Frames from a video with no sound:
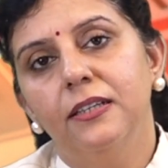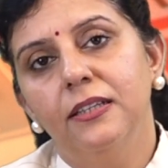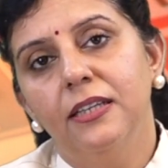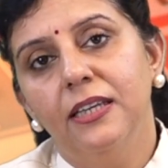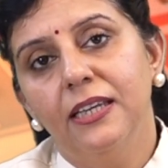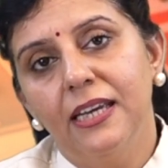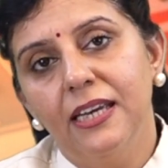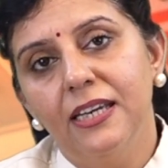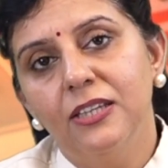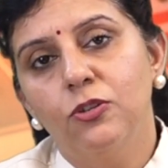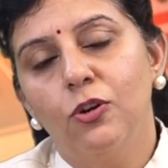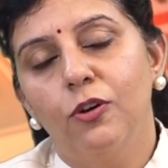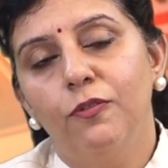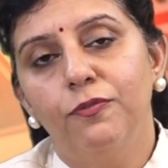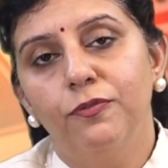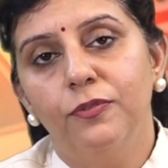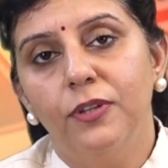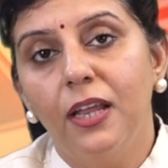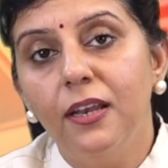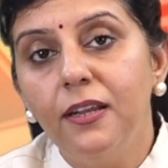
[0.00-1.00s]
the case
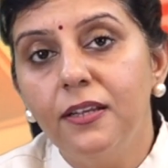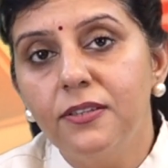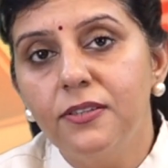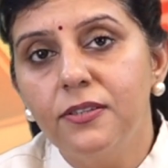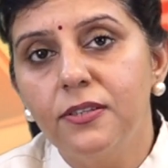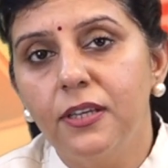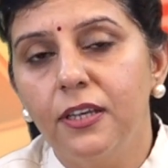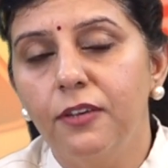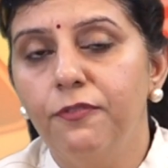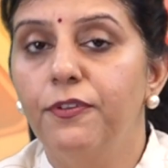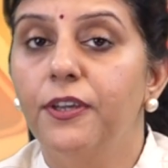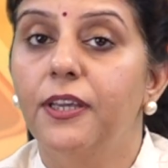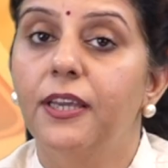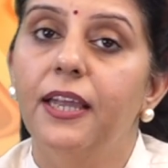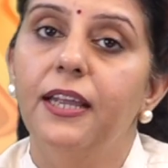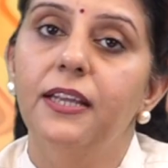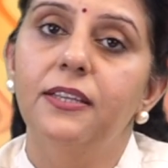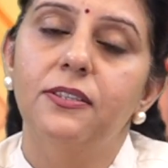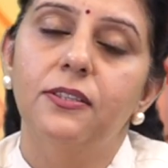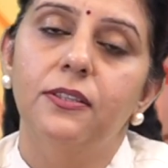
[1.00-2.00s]
of Dalits, if we
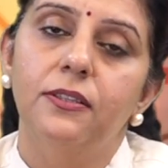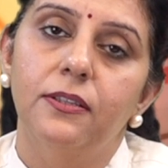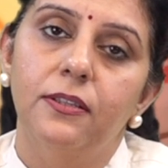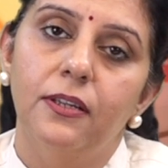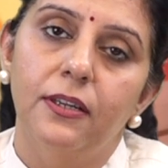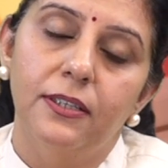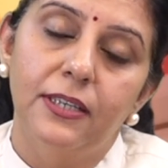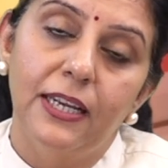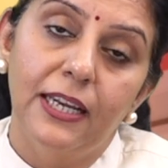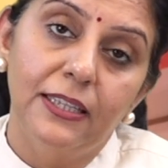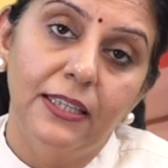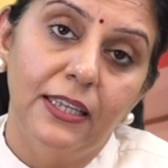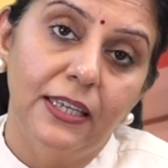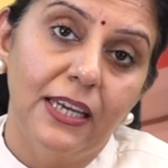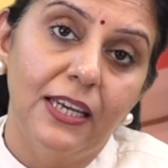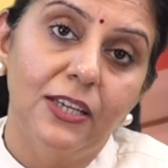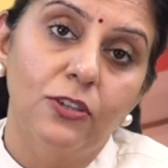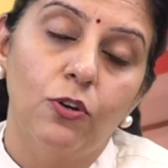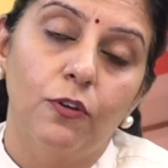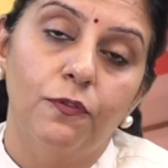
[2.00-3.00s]
take the
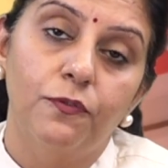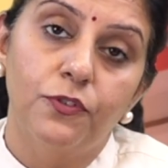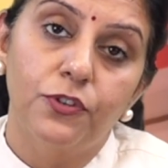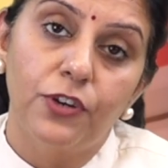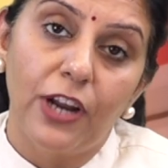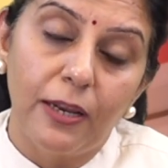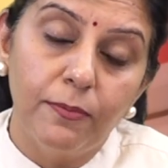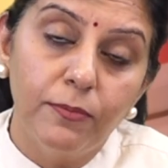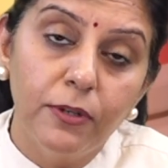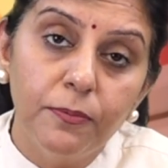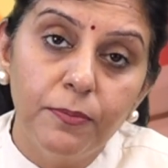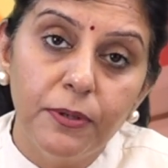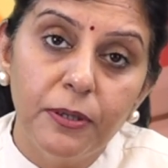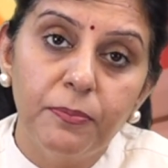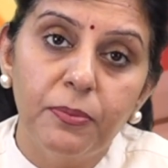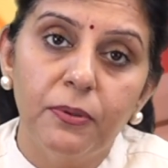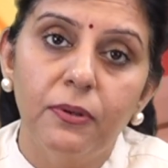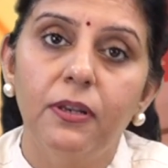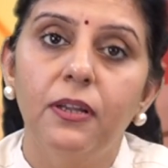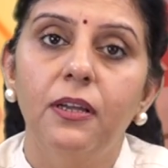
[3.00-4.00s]
case of tribal
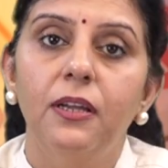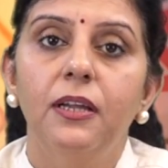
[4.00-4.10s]
people,